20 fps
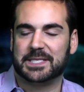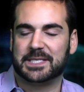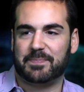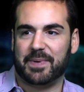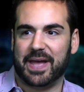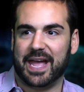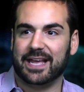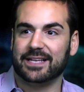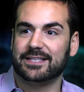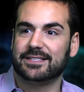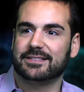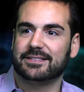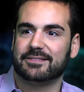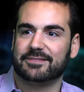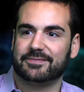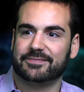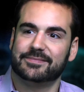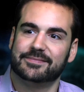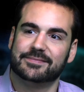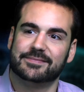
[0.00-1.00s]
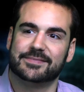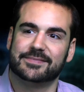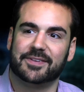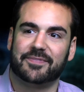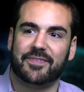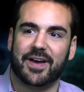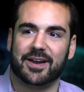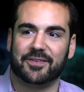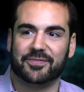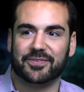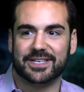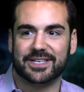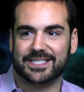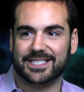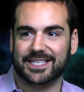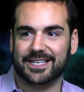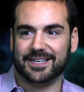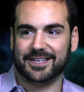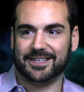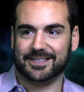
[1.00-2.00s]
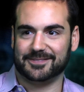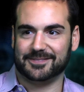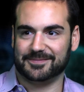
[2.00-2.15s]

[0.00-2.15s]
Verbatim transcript: space, the final frontier.